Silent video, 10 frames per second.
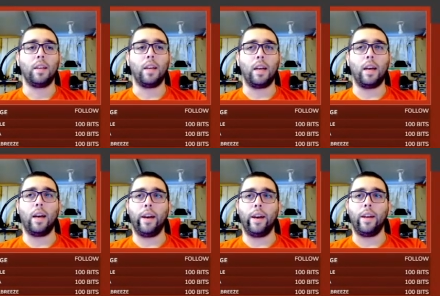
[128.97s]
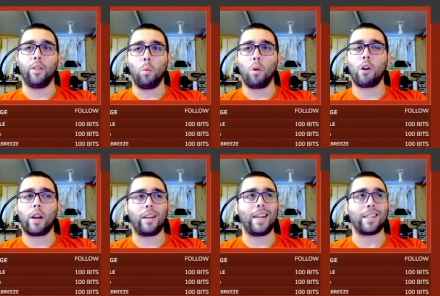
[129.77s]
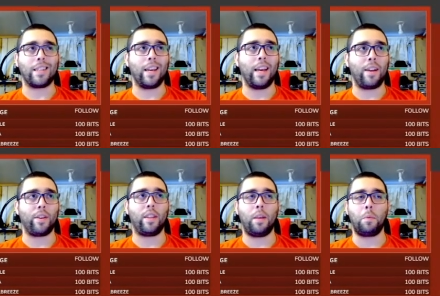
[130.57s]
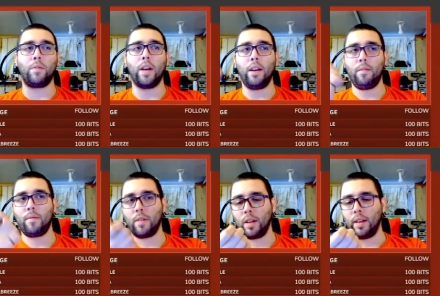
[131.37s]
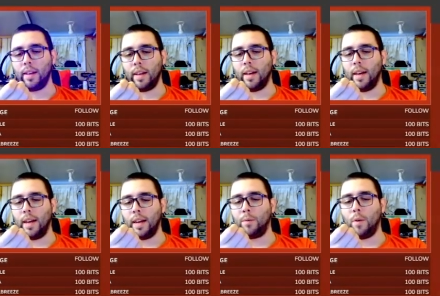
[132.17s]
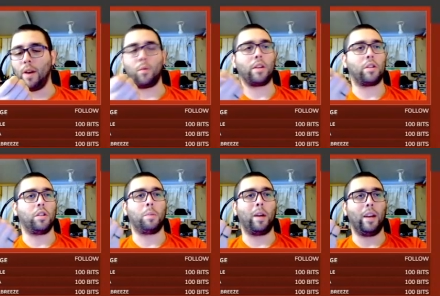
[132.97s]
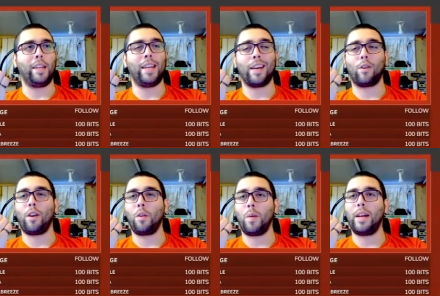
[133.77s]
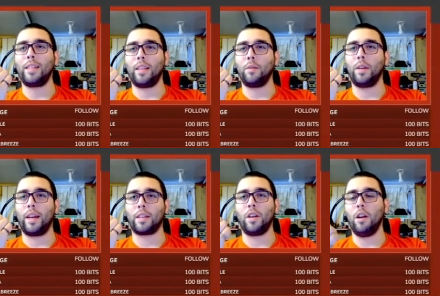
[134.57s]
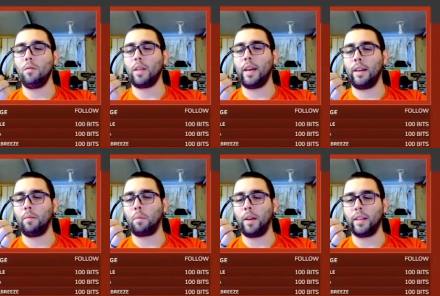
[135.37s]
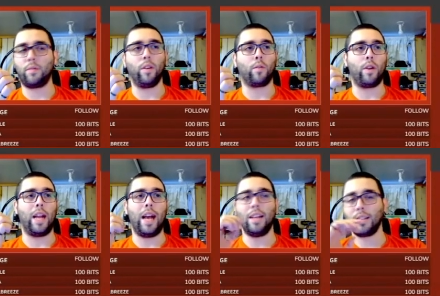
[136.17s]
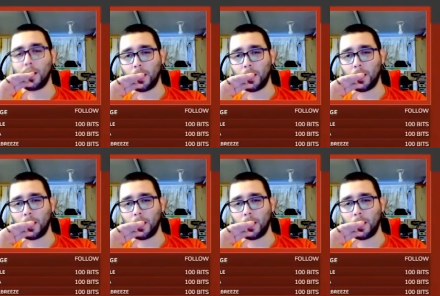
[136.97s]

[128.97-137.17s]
the work and testing and everything that we've done. If you have questions about LaTeX or otherwise that you would like to know, then please feel free to ask.